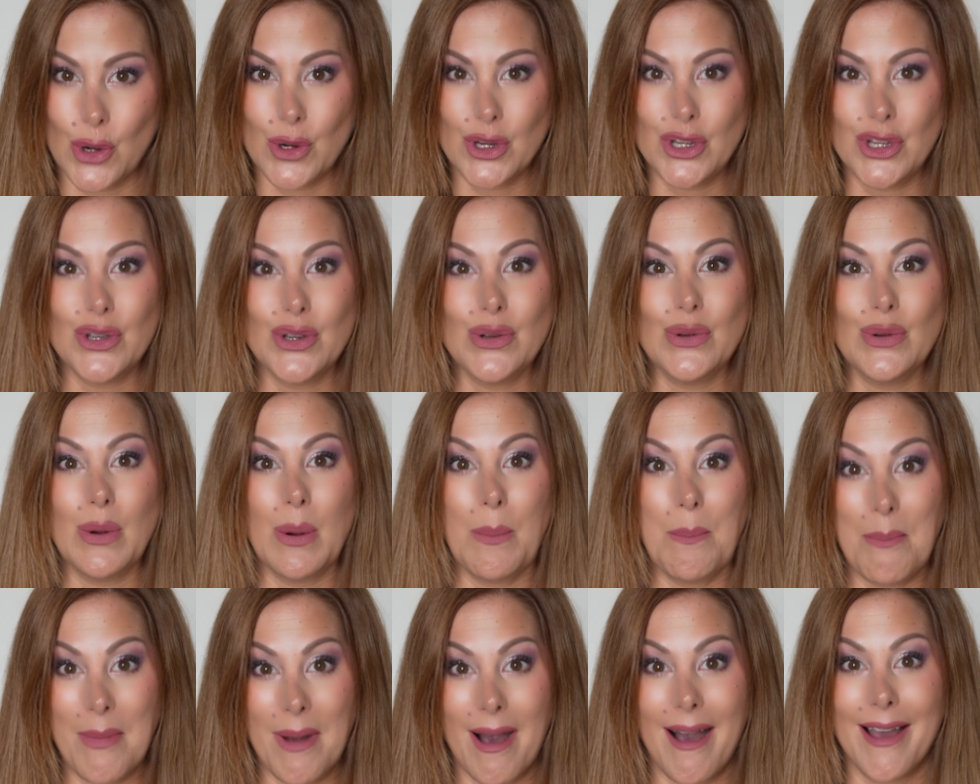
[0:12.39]
you
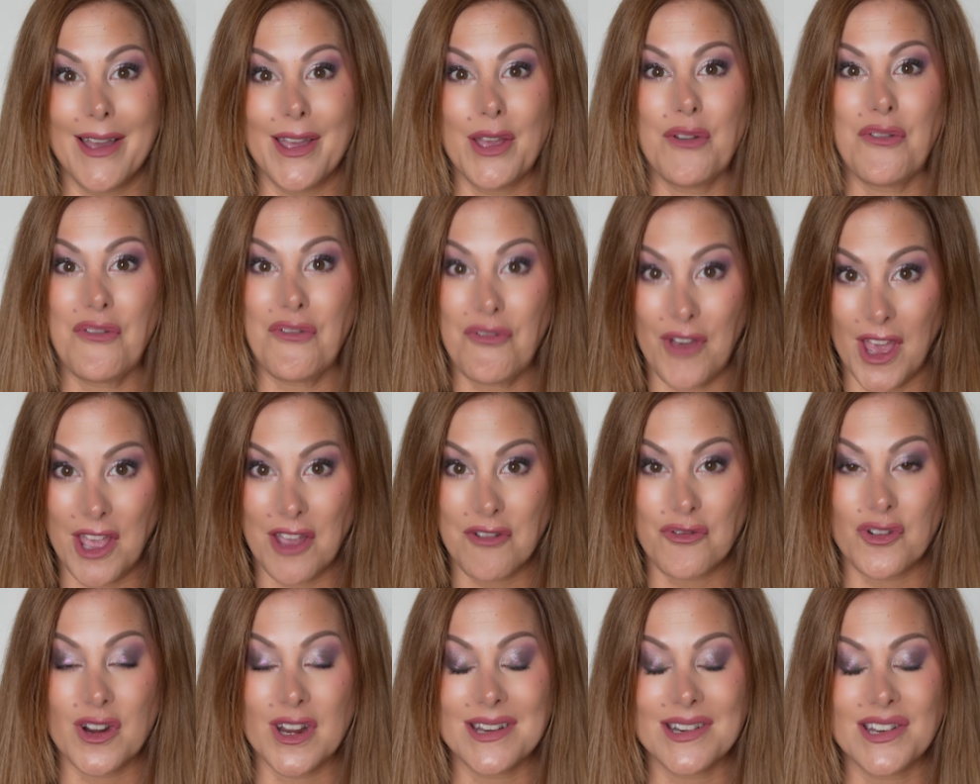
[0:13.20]
my
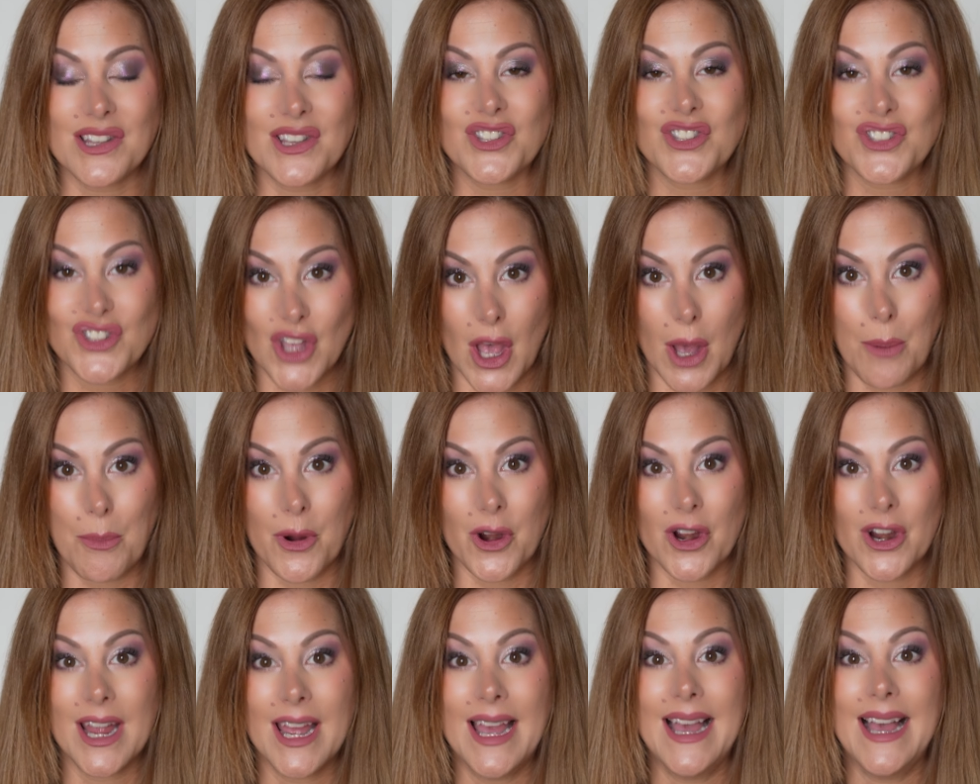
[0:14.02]
favorite
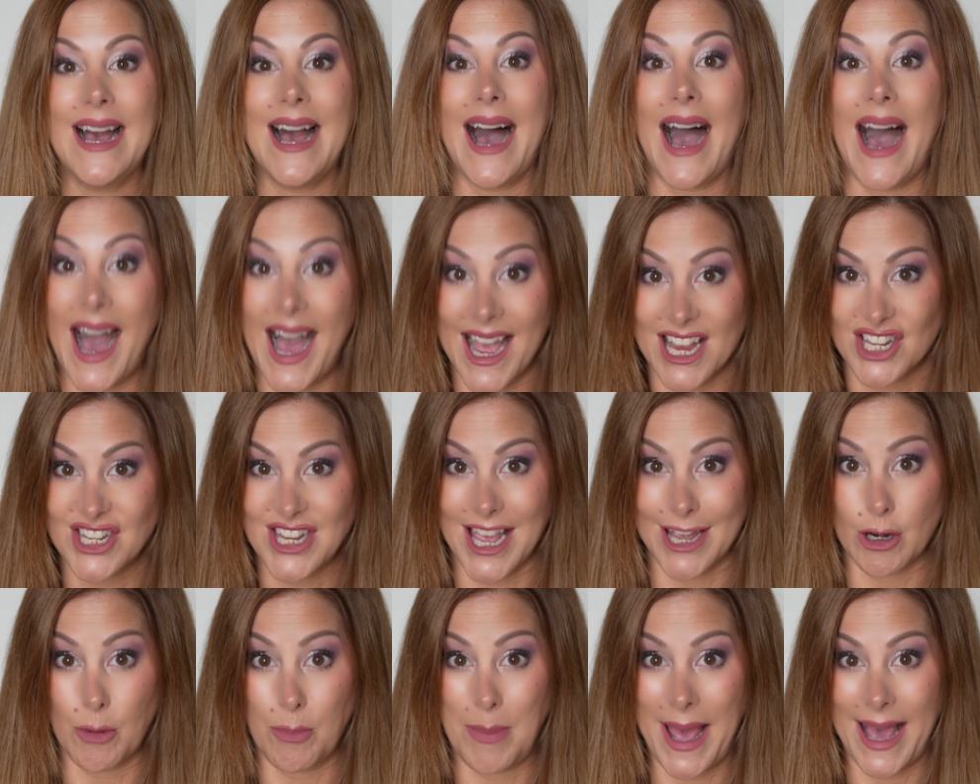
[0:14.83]
summer
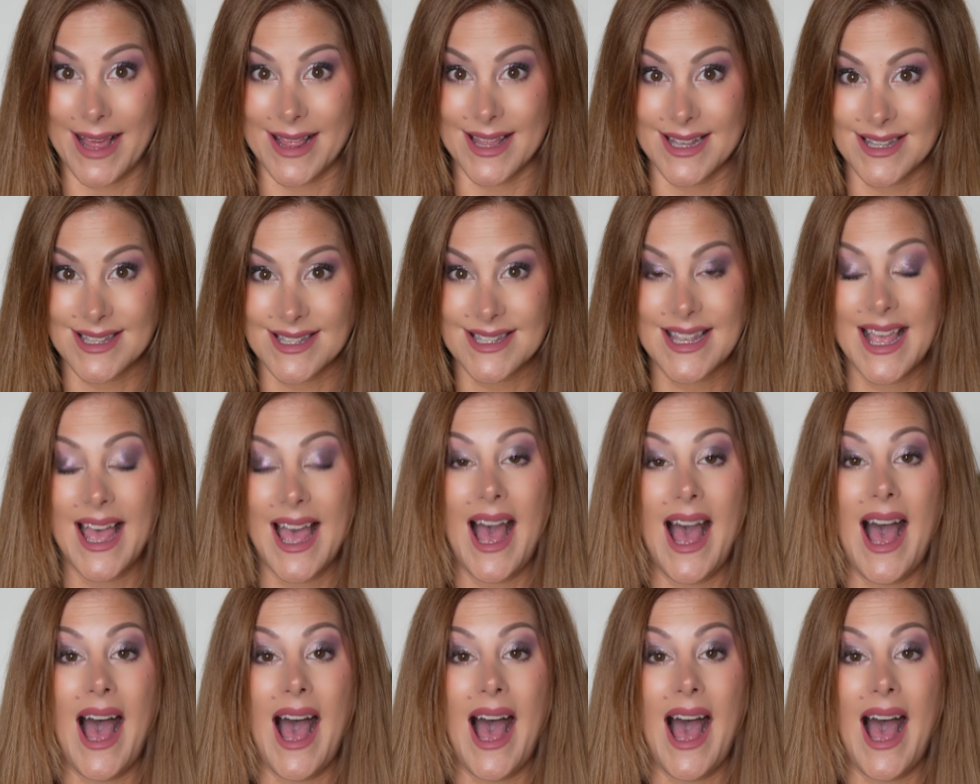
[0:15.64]
eyeshadow palettes.